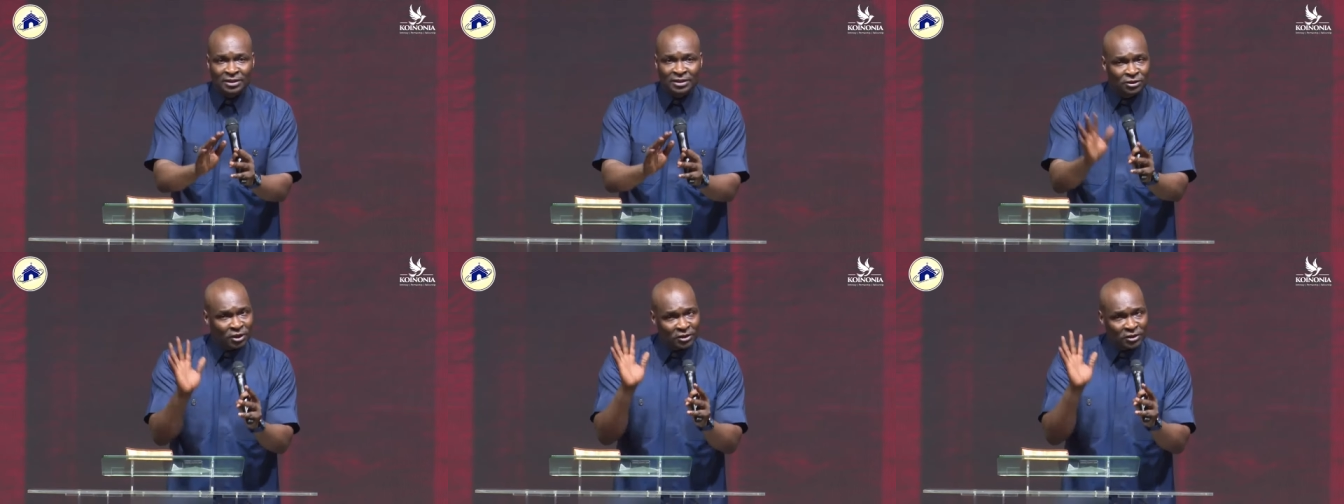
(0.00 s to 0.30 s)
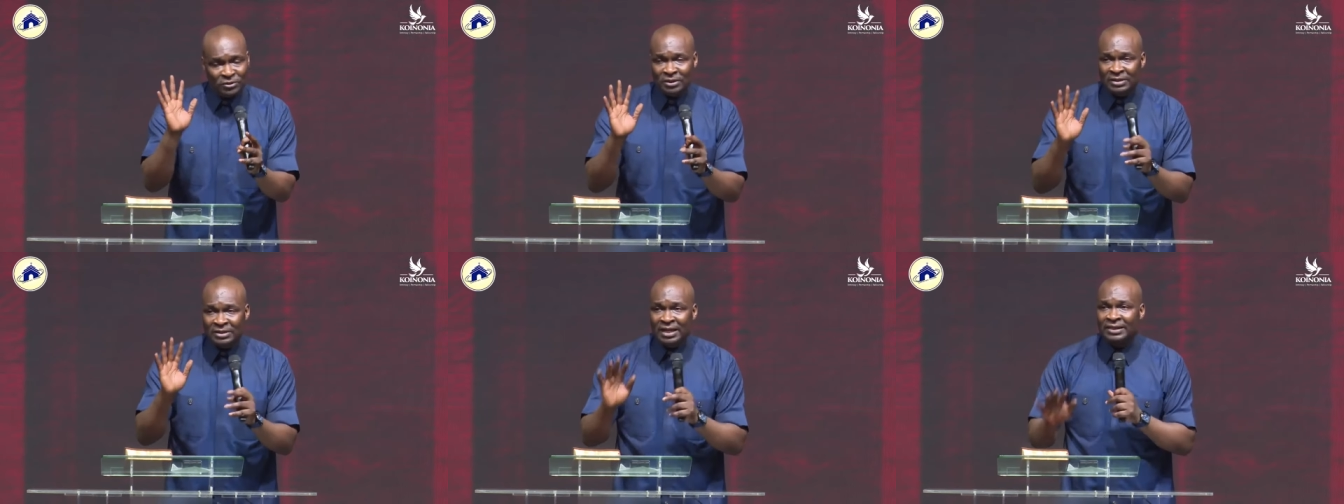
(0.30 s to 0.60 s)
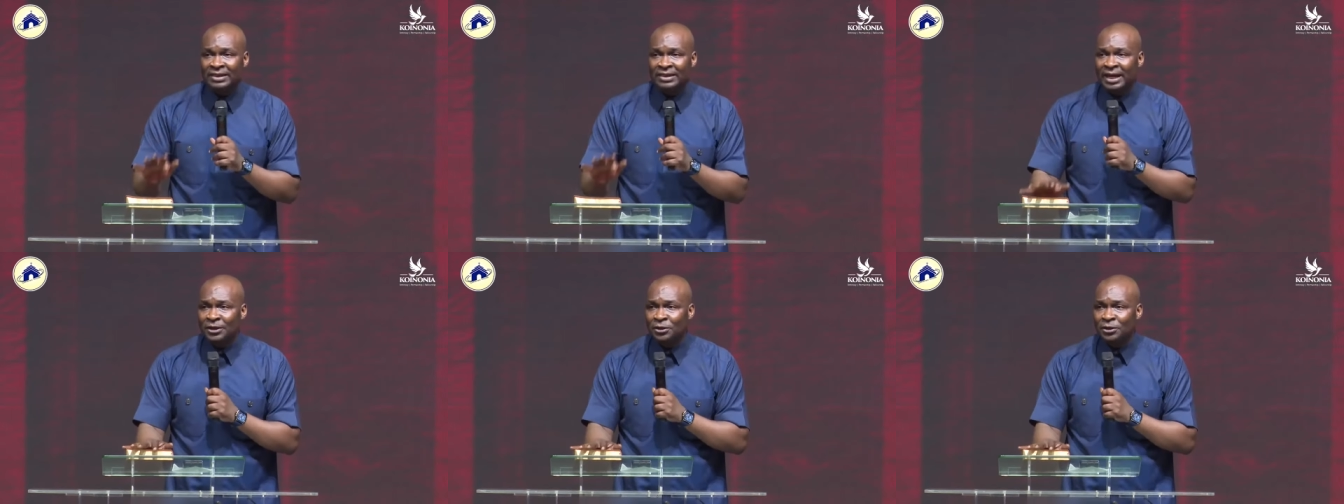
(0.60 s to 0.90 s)
just to say
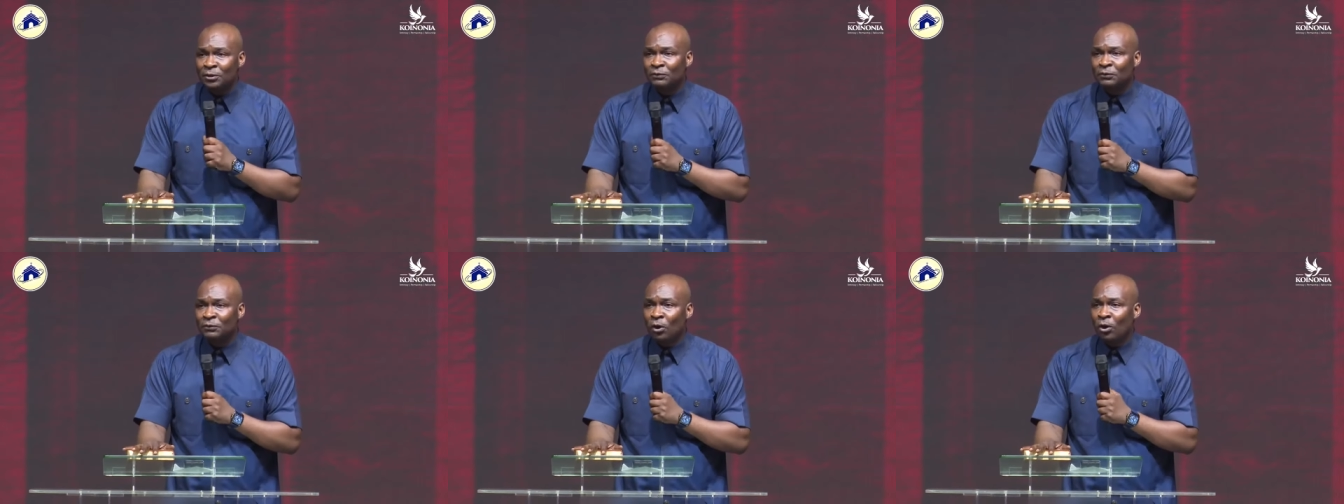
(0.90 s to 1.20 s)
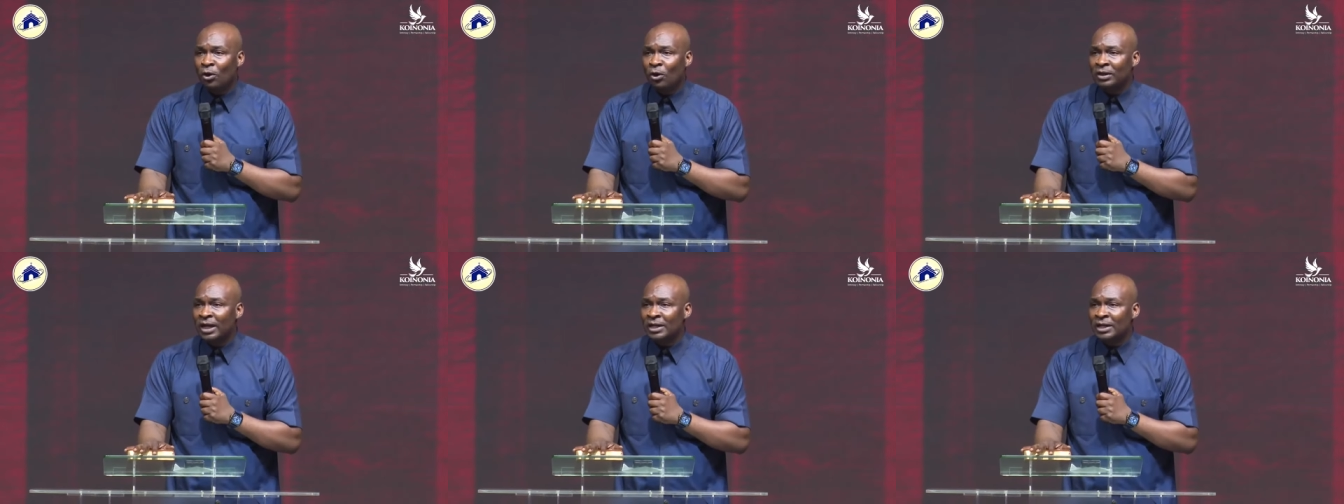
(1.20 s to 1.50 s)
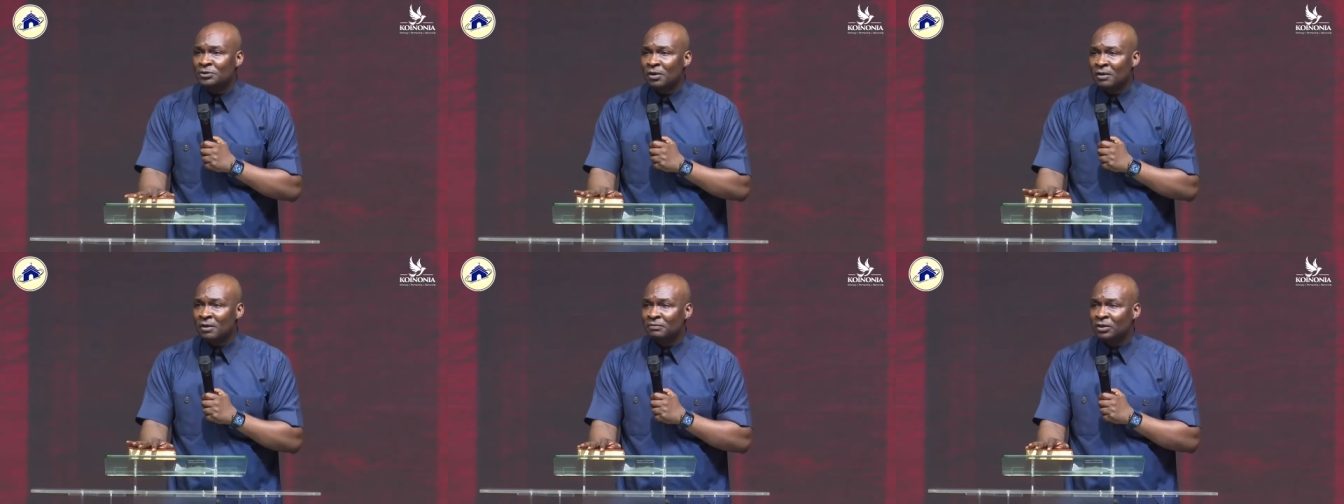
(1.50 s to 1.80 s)
thank you for all
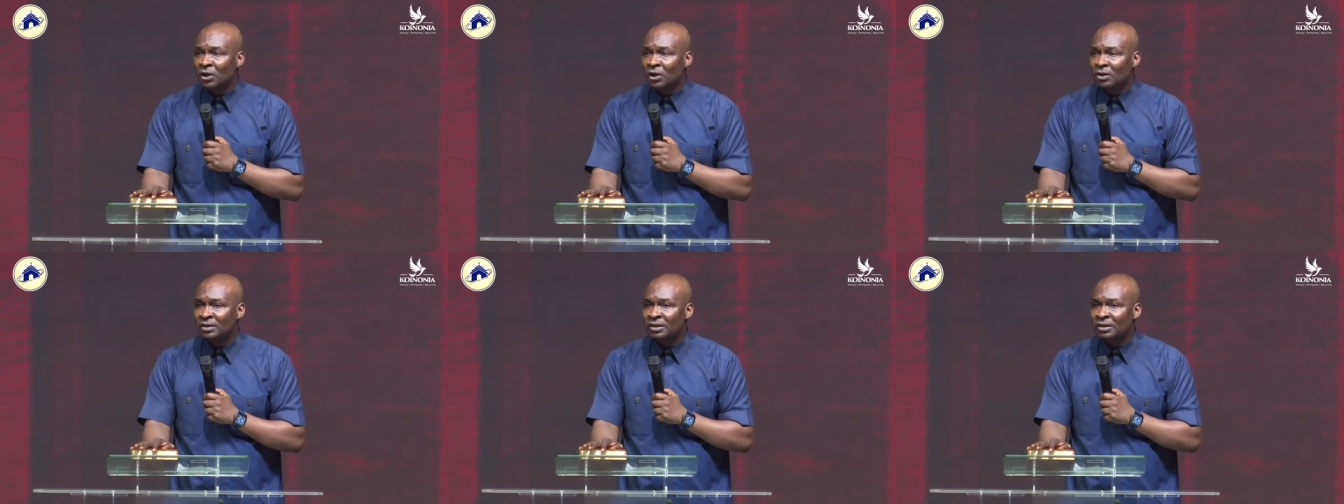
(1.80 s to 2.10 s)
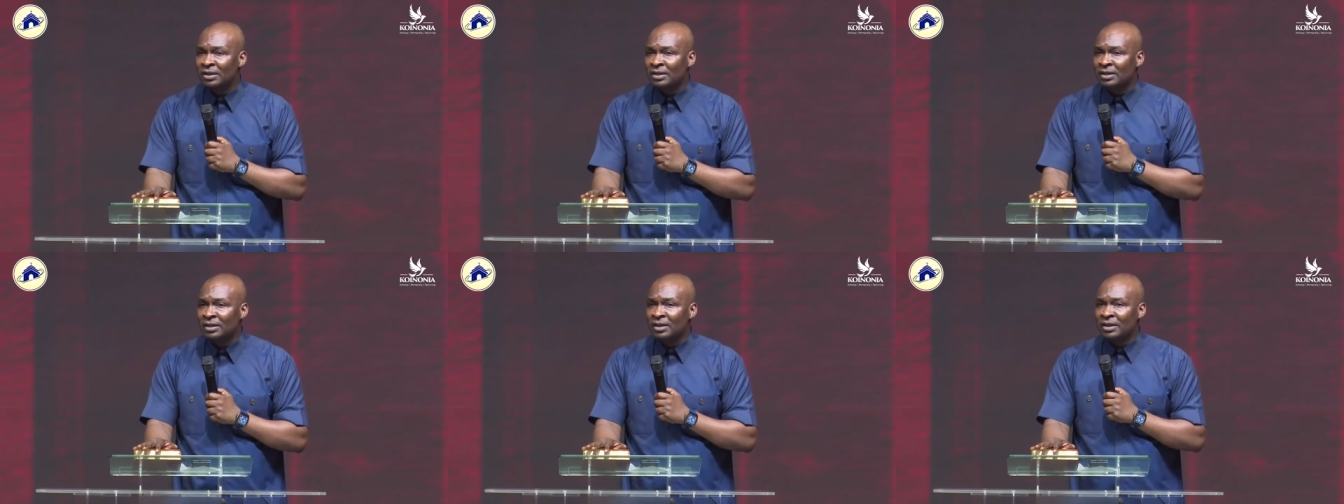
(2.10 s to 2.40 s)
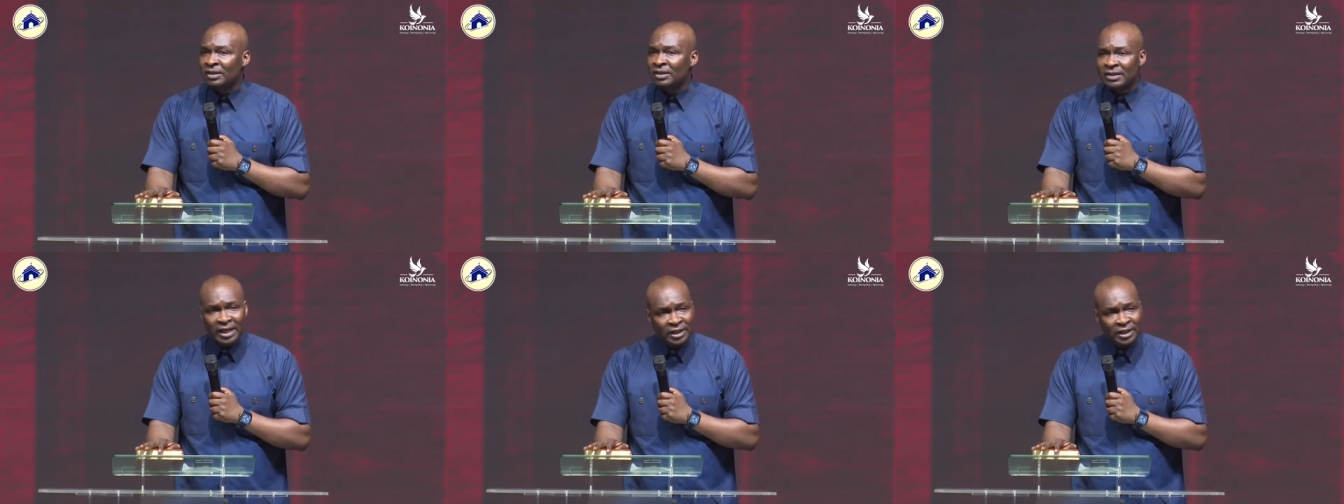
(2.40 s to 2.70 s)
that you have done.
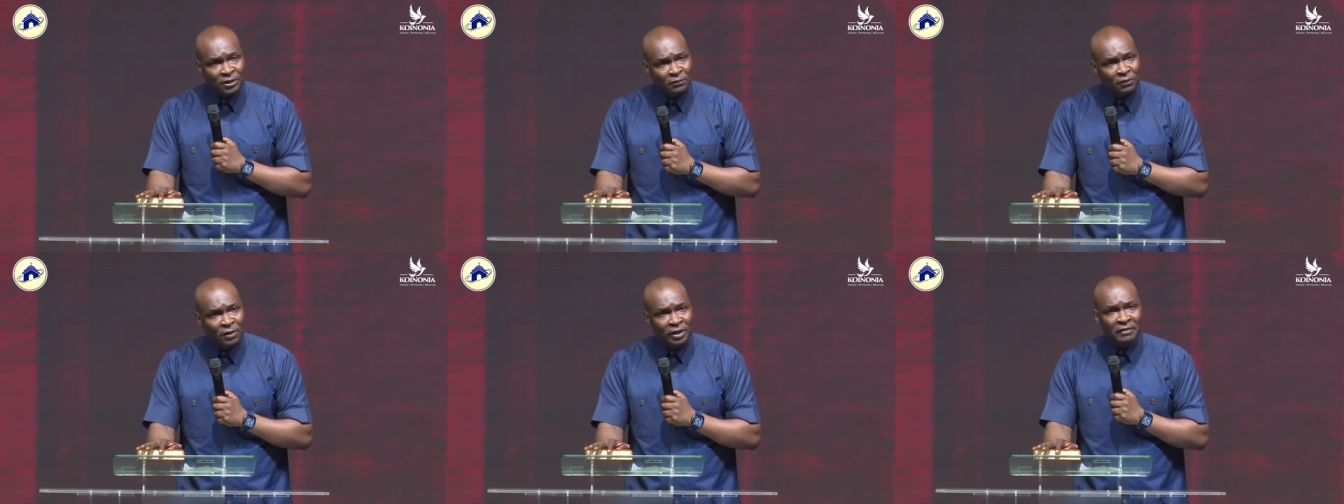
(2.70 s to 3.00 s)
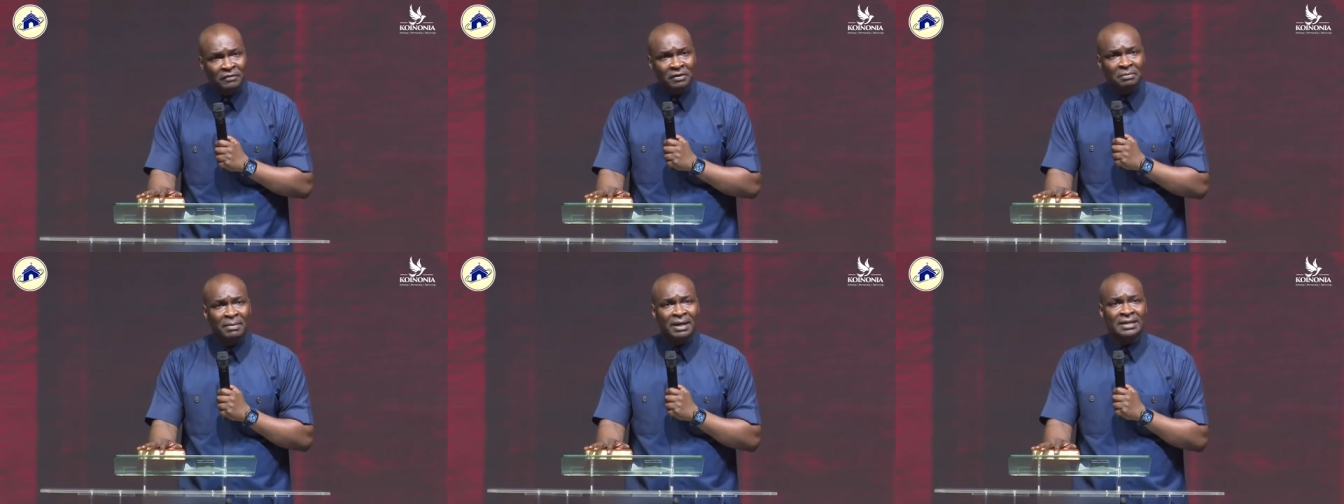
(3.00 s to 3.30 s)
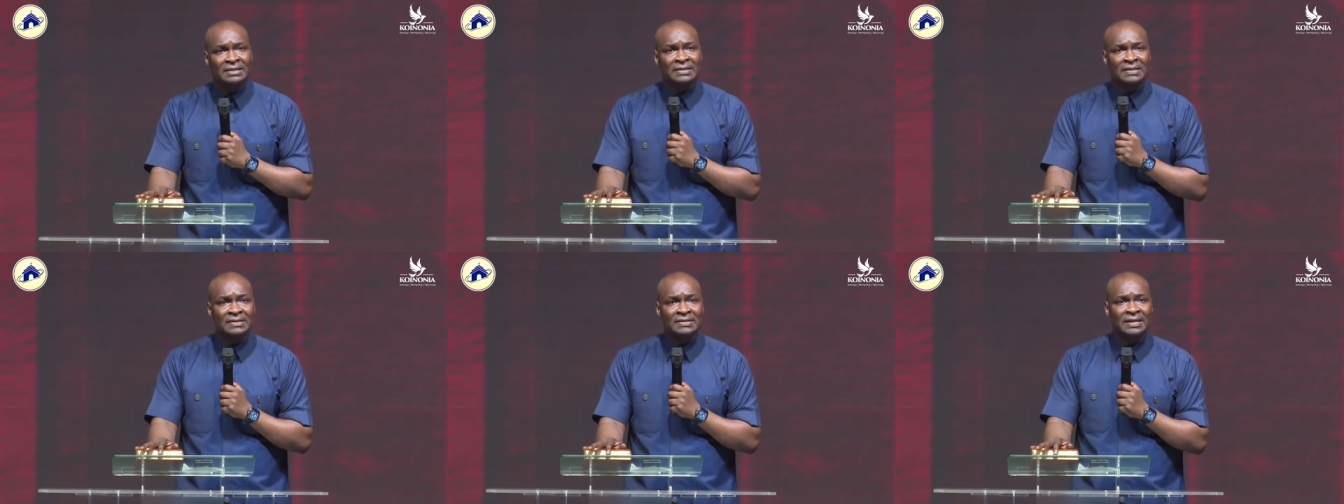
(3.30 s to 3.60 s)
Thank you for giving
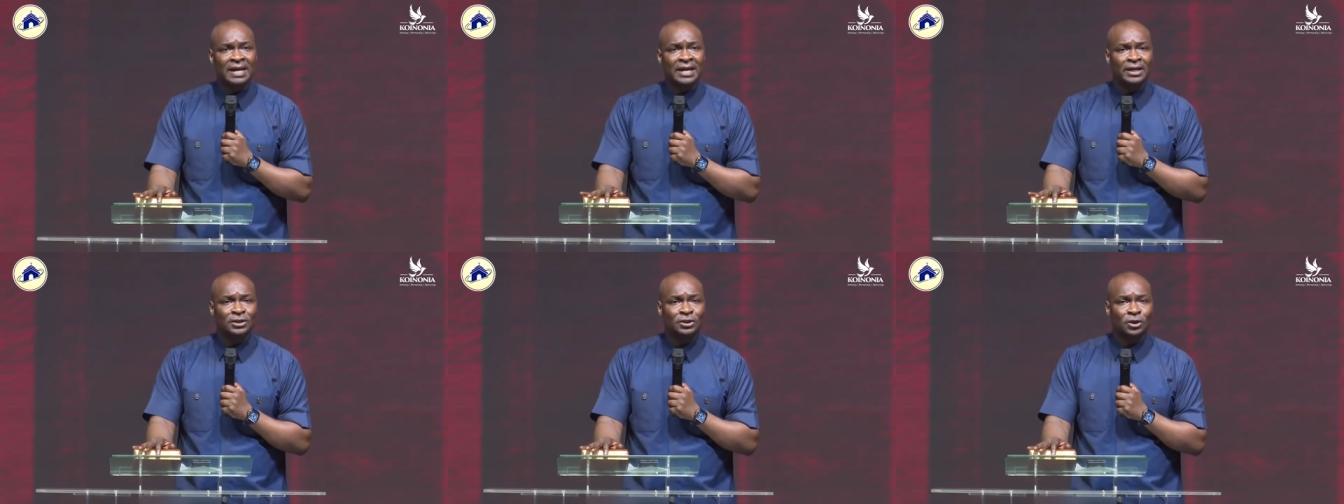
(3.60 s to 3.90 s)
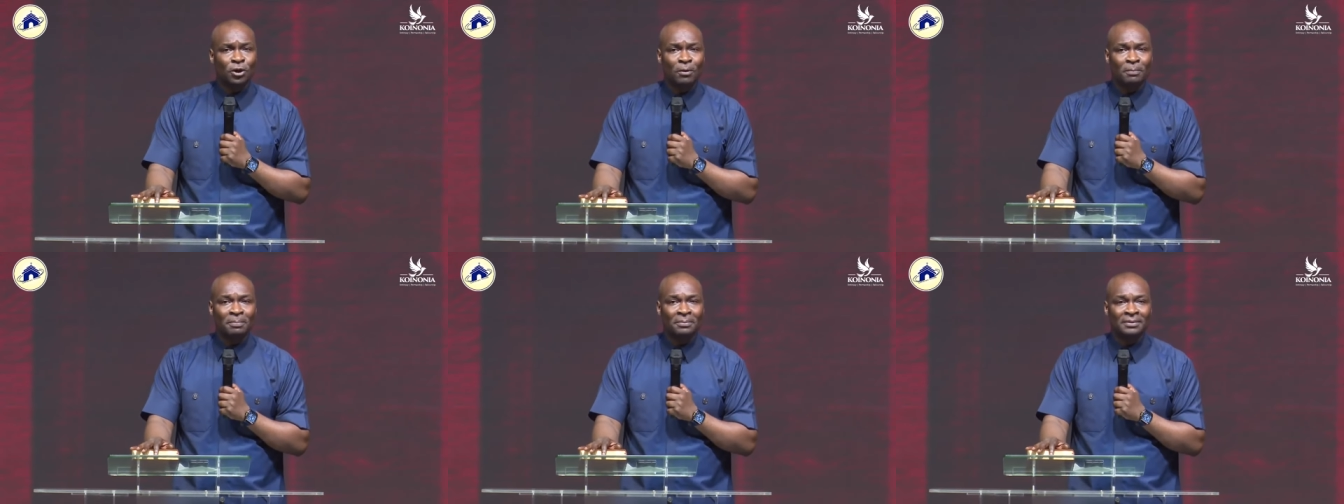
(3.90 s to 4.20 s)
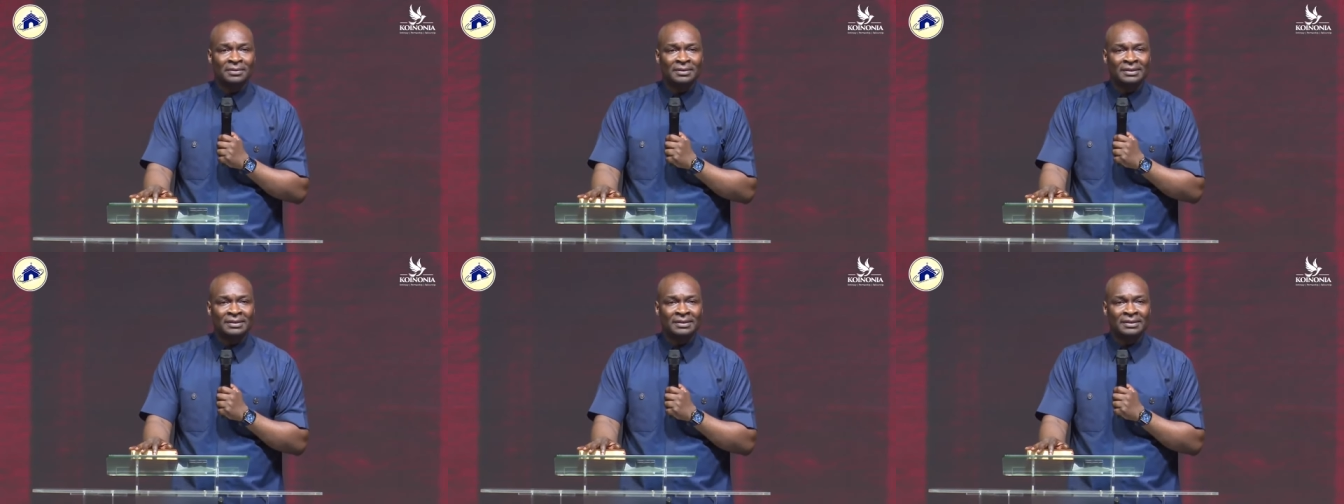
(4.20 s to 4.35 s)
my sister a job.